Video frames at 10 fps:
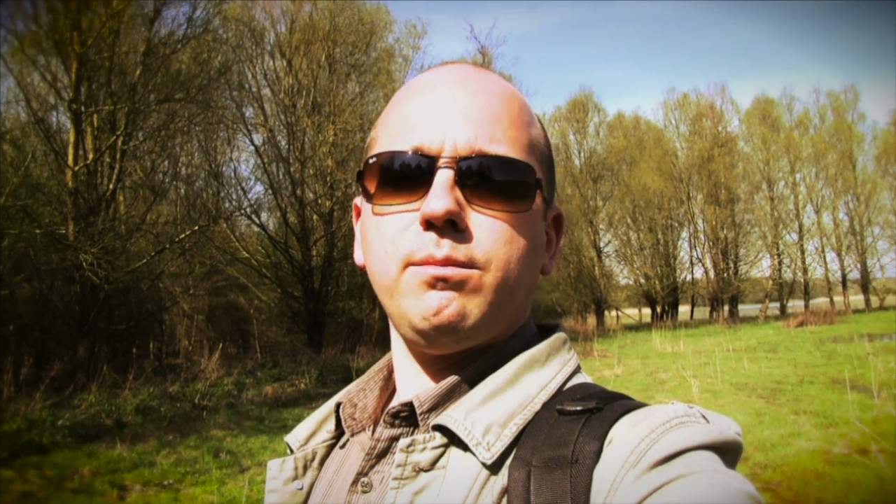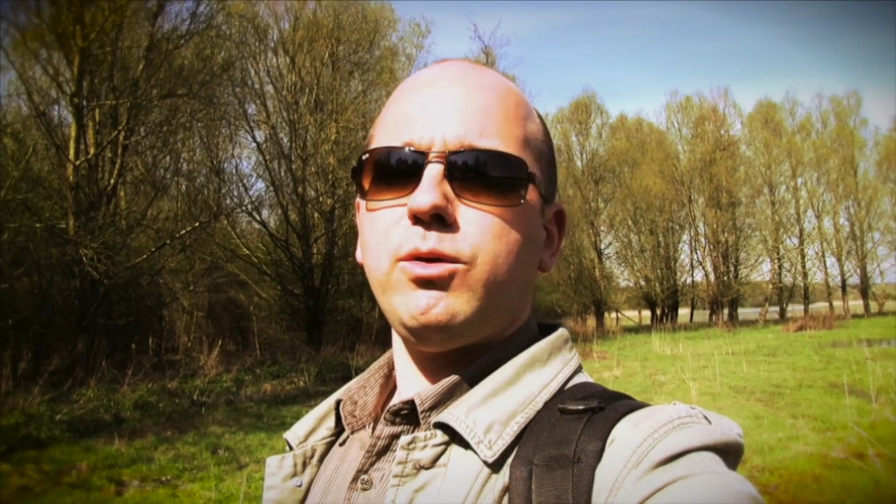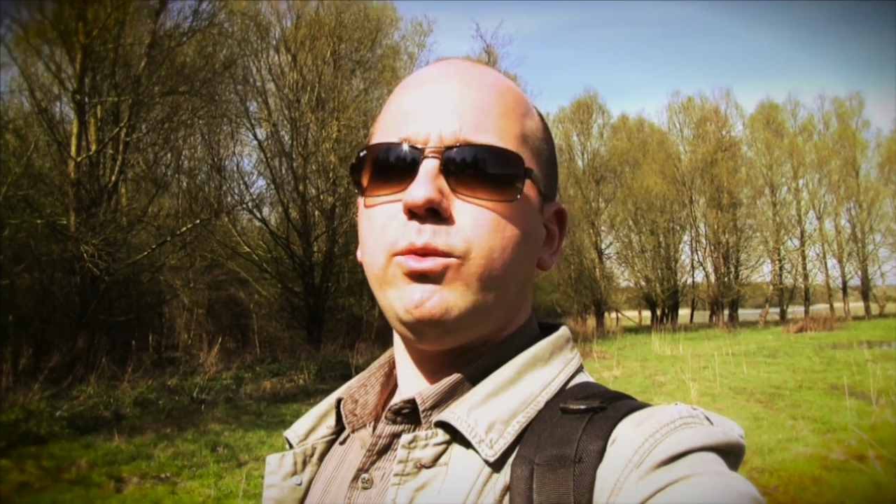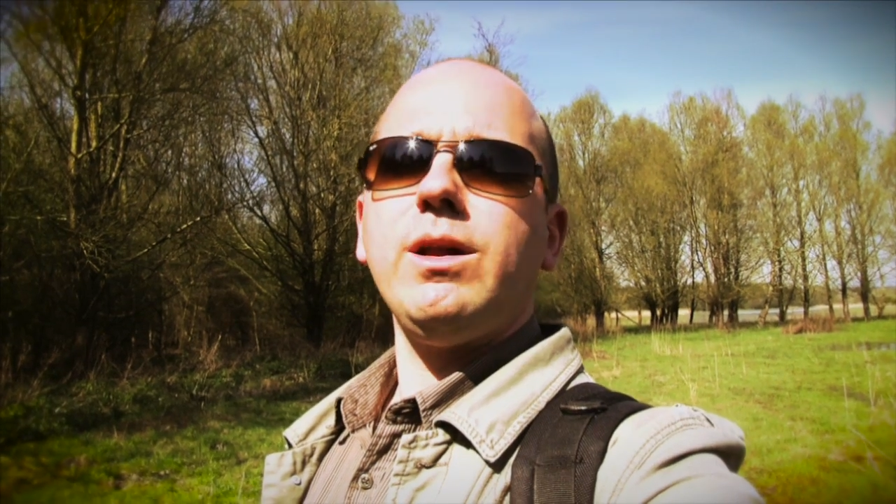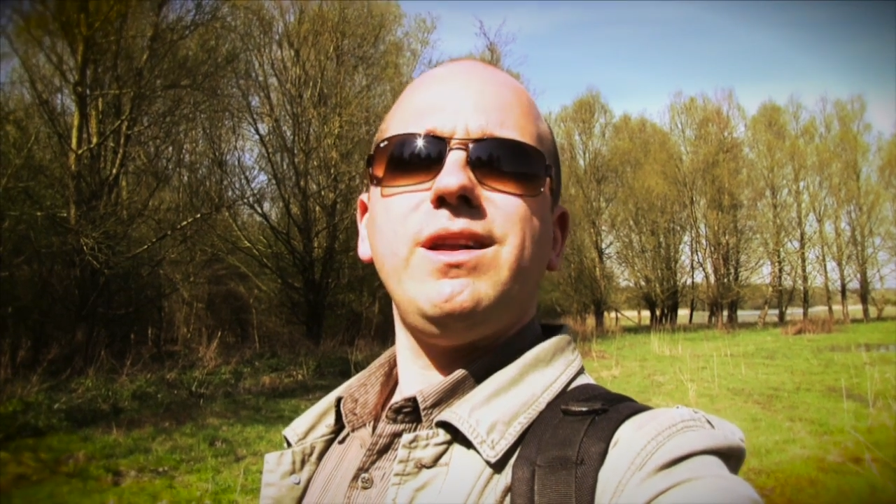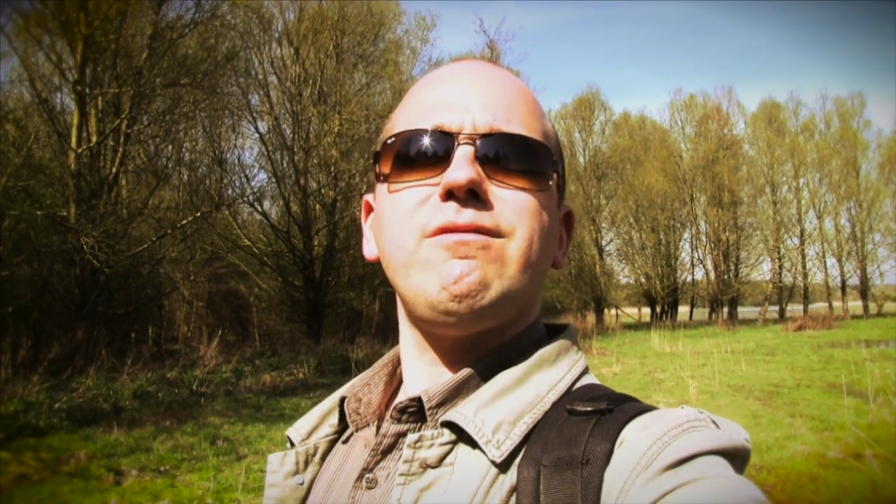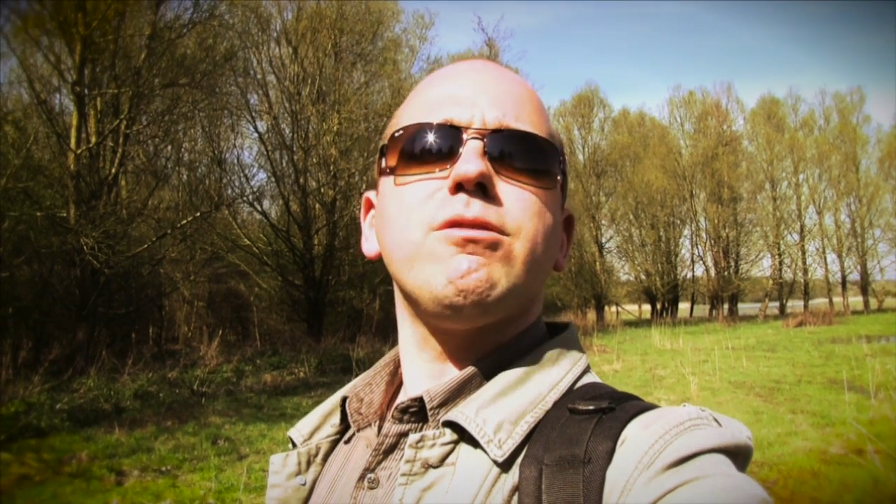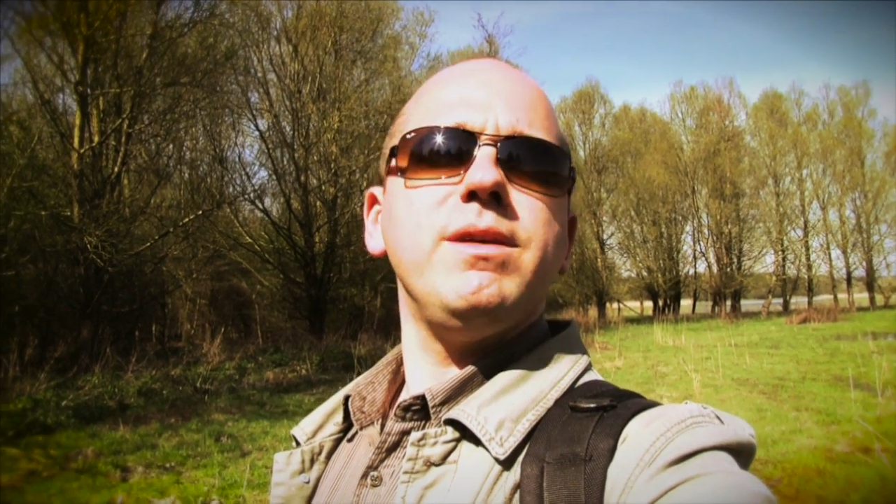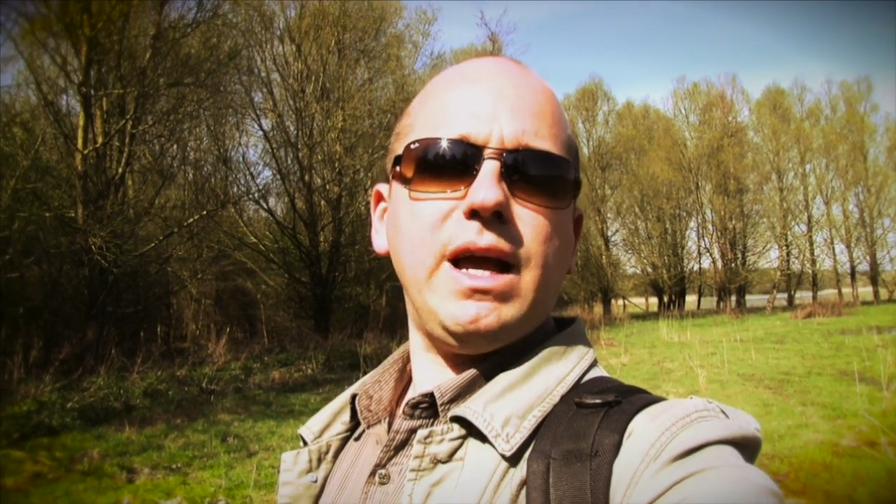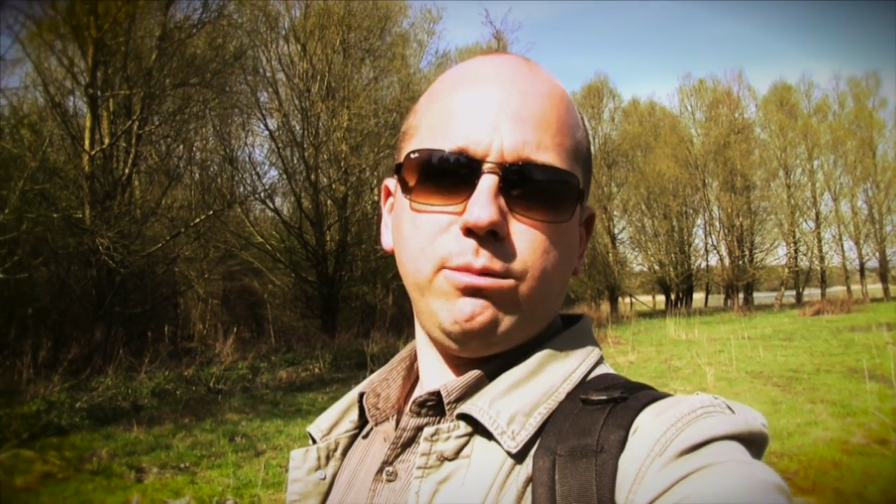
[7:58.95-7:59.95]
I mean, we'll
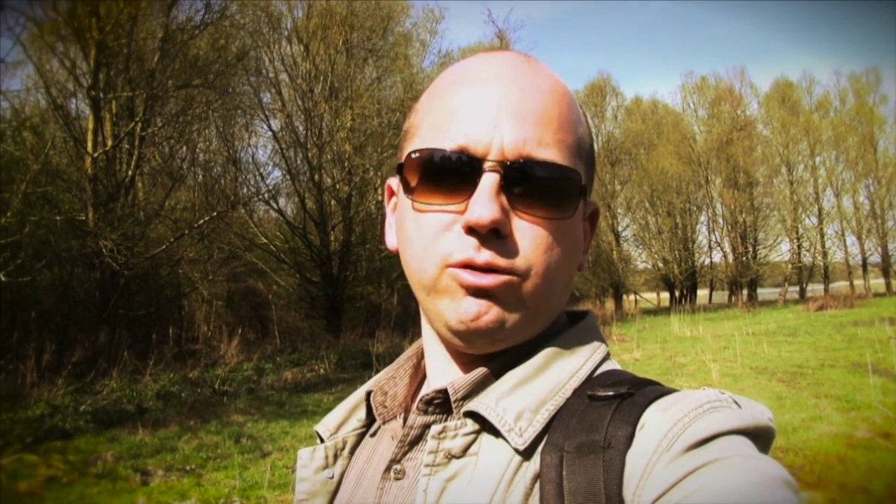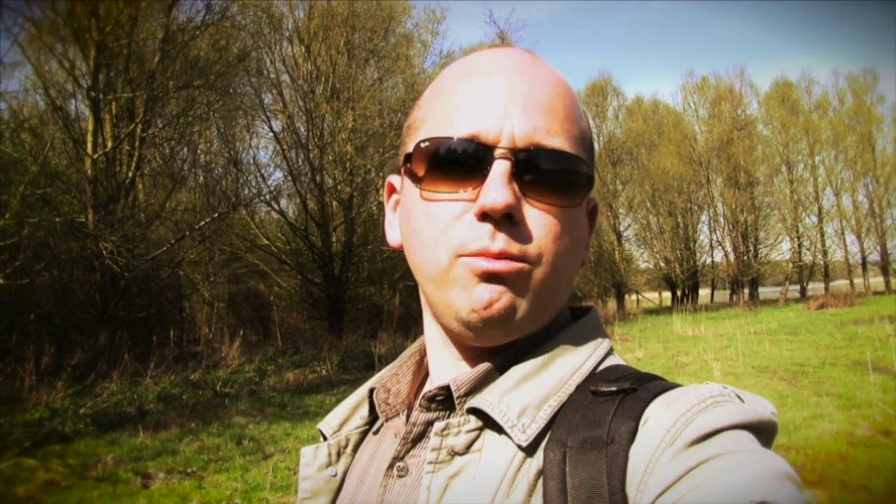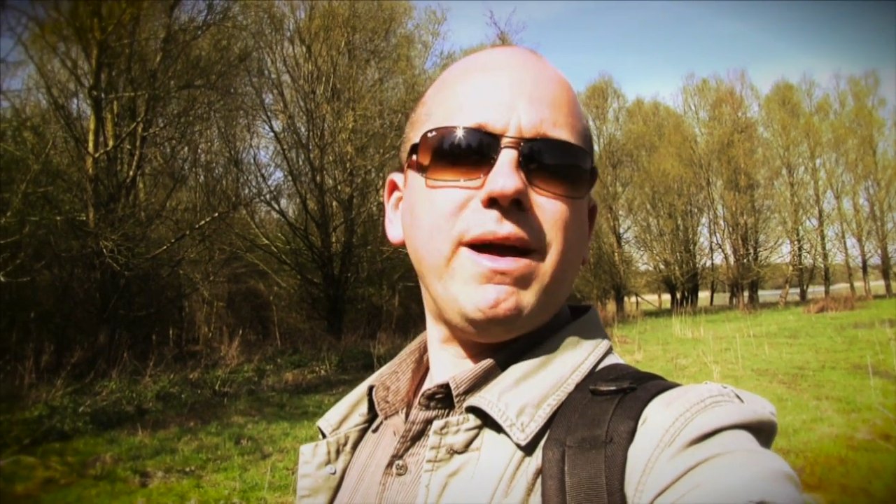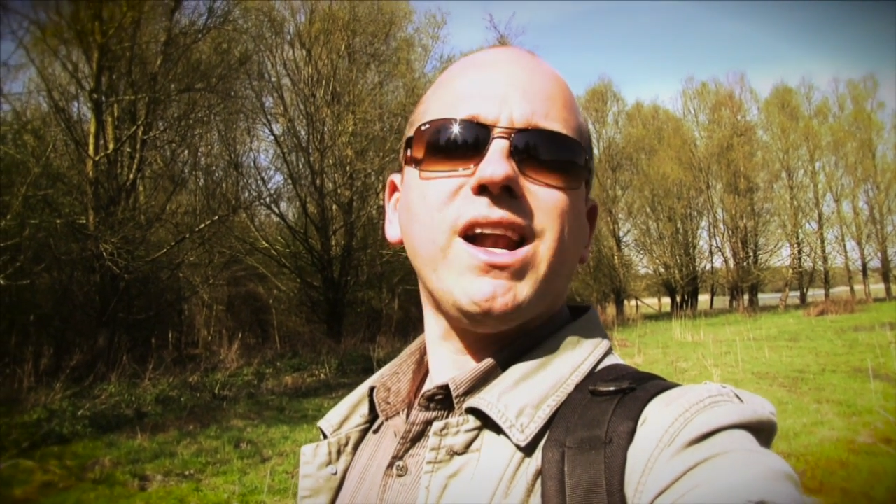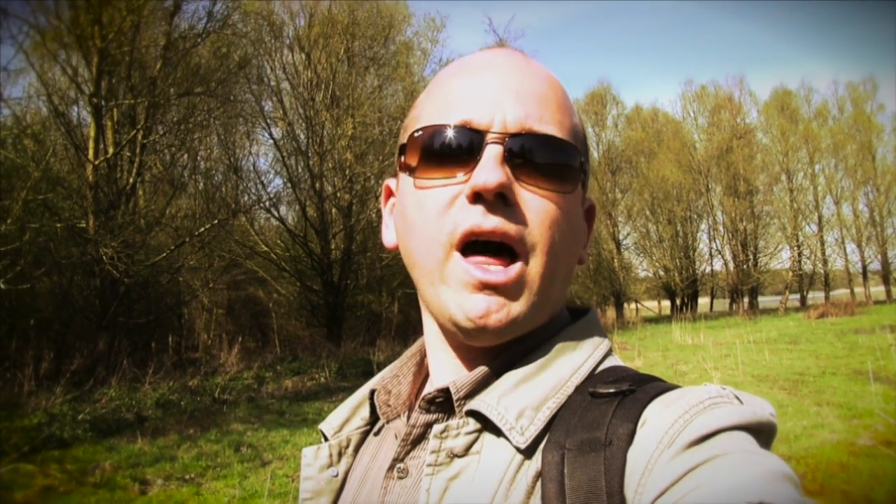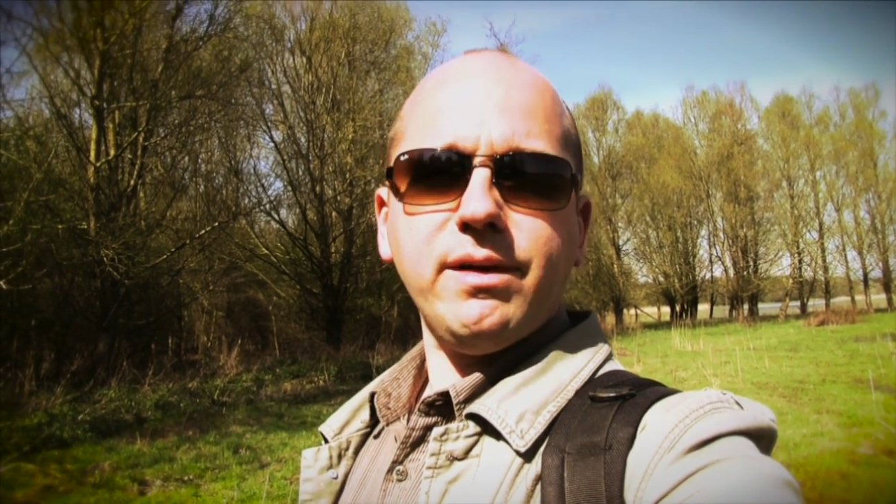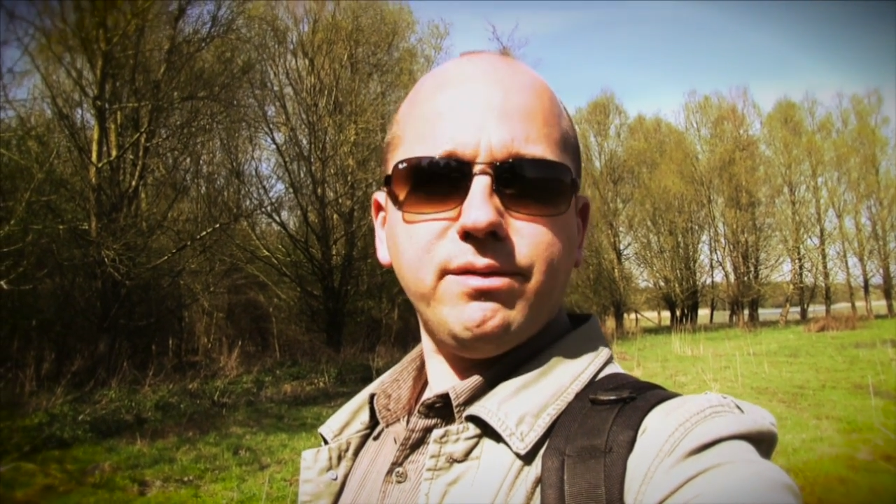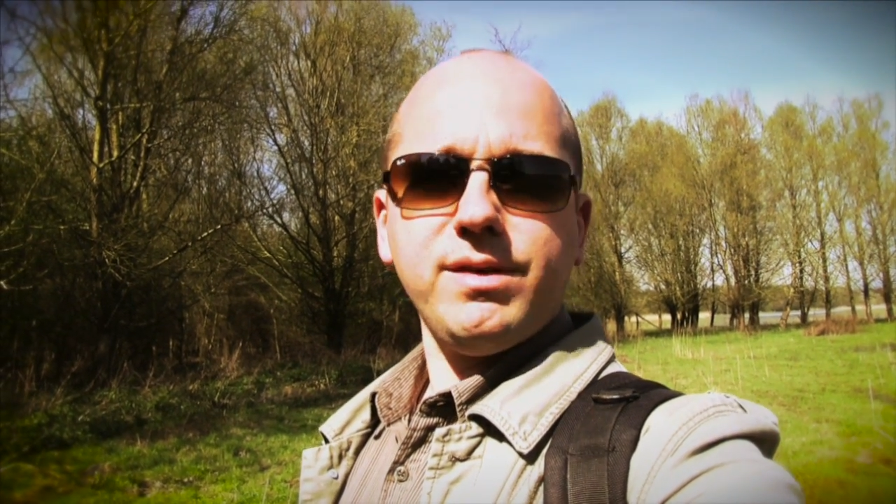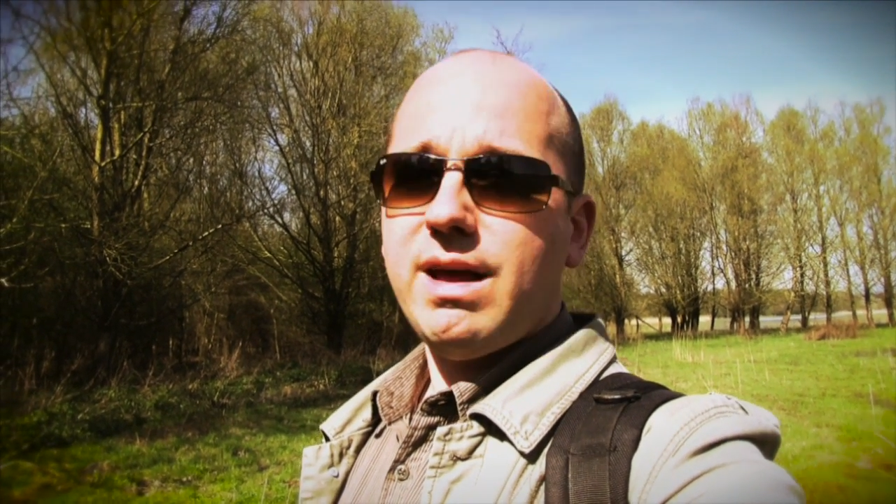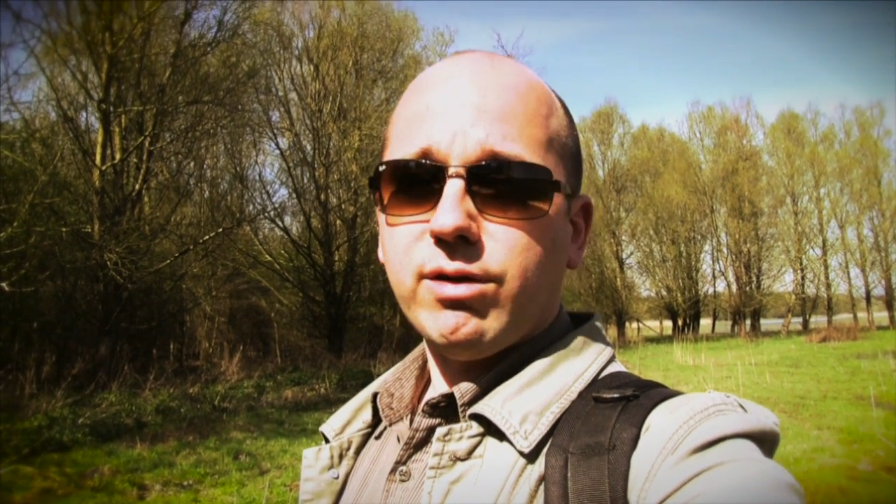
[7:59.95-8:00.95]
never be able to make
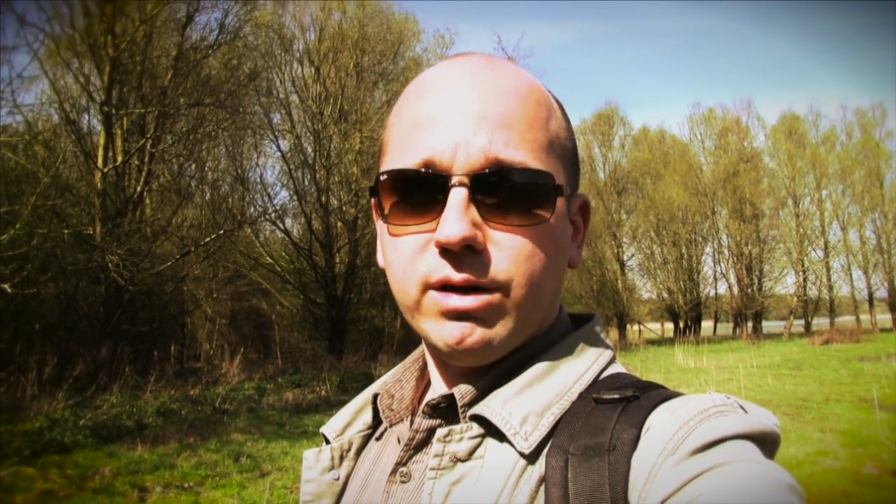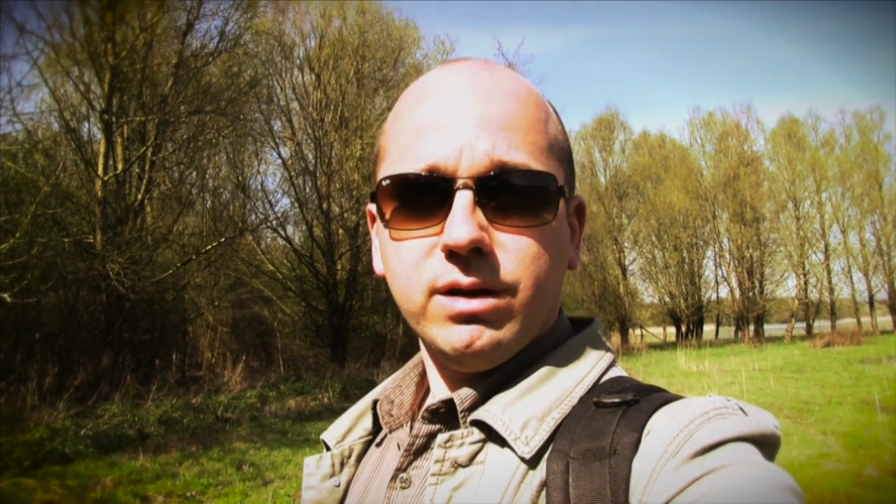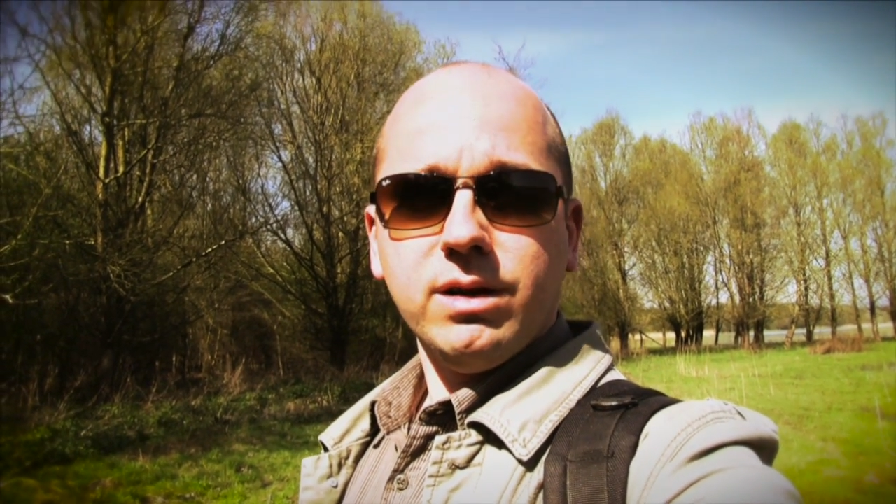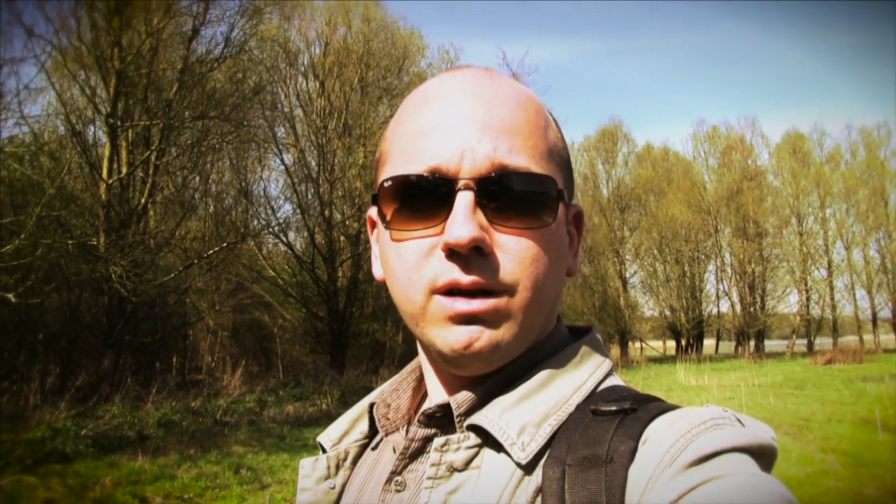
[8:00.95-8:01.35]
life. Never.